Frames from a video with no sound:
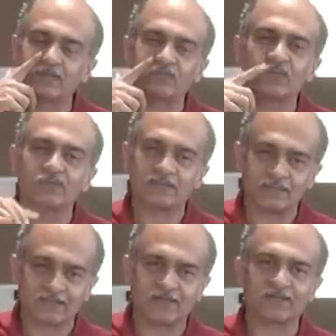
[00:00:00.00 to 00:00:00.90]
Of course, in
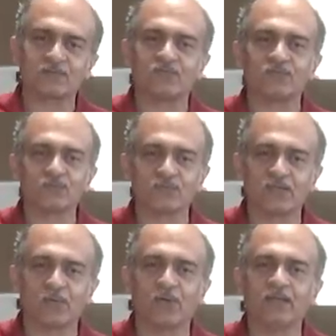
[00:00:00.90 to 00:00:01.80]
the case of
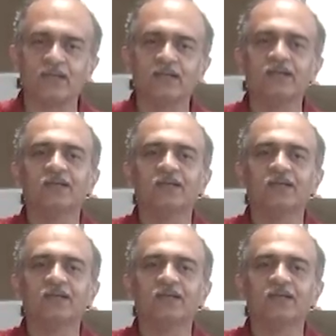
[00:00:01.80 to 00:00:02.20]
using oil,